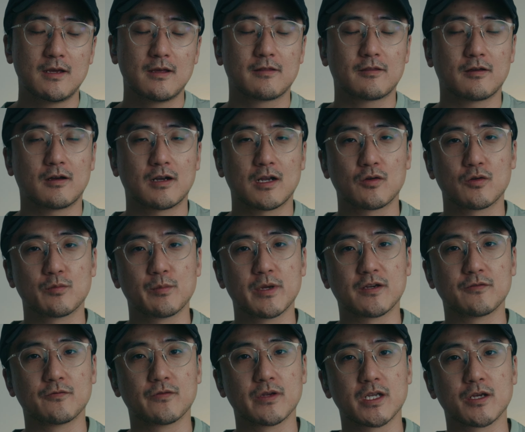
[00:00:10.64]
Thought I would
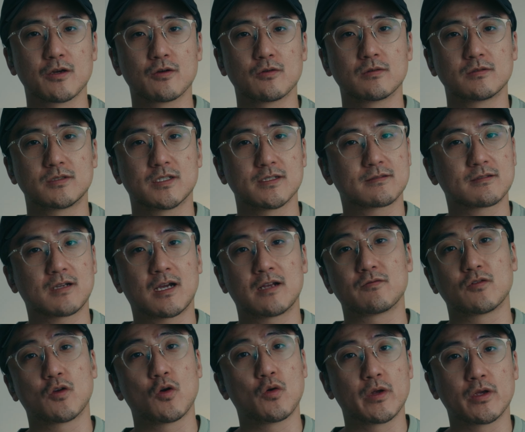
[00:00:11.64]
make a video just kind
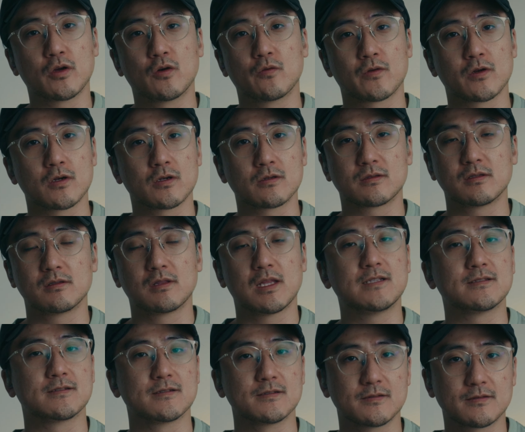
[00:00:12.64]
of going over the
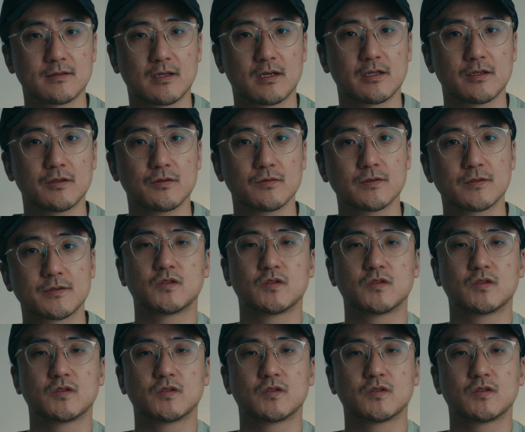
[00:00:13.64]
lenses that I use.